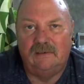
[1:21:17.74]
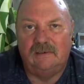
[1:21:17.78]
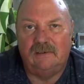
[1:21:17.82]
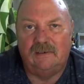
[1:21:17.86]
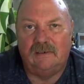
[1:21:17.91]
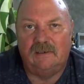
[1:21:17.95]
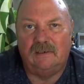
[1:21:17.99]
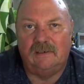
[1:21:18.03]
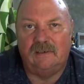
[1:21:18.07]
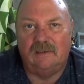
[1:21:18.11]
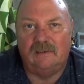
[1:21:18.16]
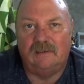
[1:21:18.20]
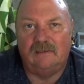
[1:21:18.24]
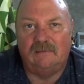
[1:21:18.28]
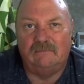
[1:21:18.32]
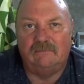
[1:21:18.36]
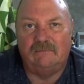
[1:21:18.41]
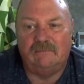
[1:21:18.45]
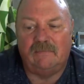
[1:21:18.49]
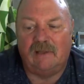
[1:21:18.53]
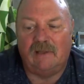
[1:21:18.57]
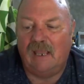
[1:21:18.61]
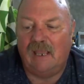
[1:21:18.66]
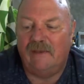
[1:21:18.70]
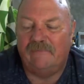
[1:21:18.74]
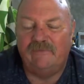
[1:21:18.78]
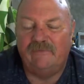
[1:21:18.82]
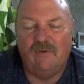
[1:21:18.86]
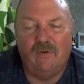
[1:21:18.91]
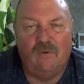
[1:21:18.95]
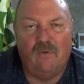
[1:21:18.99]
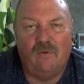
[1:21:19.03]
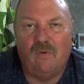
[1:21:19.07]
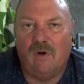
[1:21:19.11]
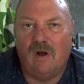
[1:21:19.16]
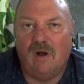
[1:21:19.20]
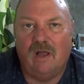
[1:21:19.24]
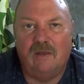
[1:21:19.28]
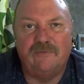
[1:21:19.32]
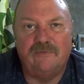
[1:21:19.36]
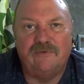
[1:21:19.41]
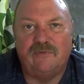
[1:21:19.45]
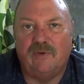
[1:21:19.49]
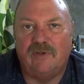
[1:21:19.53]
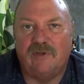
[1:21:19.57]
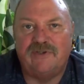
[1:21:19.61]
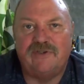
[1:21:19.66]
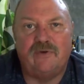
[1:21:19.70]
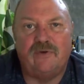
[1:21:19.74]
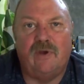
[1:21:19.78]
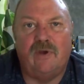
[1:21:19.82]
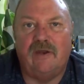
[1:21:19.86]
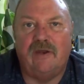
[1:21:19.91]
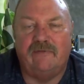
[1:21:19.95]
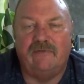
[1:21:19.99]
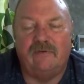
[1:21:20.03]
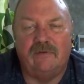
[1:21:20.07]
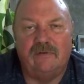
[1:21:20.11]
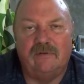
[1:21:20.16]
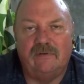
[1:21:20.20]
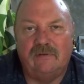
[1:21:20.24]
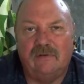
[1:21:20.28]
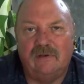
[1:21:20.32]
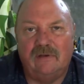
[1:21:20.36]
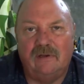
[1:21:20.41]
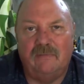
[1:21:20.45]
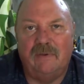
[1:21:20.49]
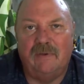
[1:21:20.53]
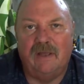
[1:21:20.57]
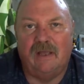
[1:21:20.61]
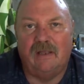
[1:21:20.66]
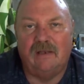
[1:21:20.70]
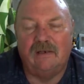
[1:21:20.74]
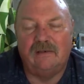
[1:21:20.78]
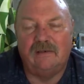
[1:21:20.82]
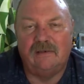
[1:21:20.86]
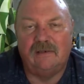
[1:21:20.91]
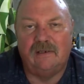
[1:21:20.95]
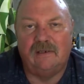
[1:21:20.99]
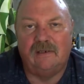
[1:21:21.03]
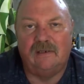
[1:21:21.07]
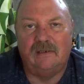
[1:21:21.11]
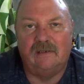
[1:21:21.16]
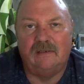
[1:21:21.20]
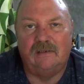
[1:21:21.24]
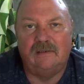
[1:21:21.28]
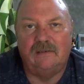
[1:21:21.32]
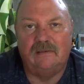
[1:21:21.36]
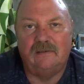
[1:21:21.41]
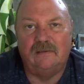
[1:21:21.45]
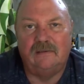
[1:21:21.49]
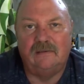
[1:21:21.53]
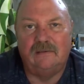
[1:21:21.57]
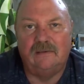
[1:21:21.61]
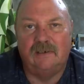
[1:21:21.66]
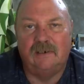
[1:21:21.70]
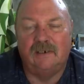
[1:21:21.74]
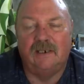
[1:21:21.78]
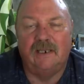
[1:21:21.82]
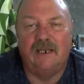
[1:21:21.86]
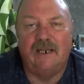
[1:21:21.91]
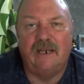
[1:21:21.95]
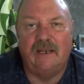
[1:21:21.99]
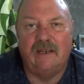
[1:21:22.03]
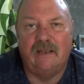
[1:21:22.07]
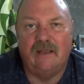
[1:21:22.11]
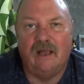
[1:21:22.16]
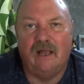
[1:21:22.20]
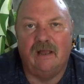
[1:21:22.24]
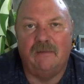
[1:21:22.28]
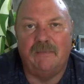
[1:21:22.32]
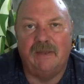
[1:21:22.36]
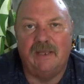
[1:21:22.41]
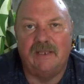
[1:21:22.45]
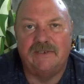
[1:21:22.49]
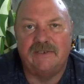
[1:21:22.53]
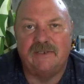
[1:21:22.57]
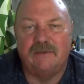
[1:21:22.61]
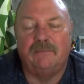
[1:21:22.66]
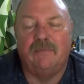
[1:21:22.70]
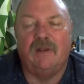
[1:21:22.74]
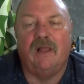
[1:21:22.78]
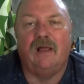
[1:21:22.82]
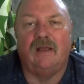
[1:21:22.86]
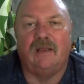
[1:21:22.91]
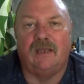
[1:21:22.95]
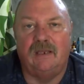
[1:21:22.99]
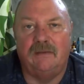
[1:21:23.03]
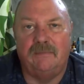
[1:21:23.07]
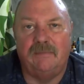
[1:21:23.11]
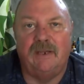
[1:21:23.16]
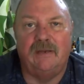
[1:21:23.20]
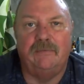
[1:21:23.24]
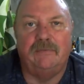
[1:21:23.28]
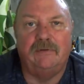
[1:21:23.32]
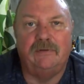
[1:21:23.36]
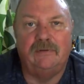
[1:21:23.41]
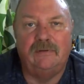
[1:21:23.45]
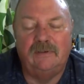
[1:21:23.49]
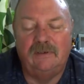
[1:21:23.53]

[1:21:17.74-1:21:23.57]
I have no qualms whatsoever about deleting comments and blocking people.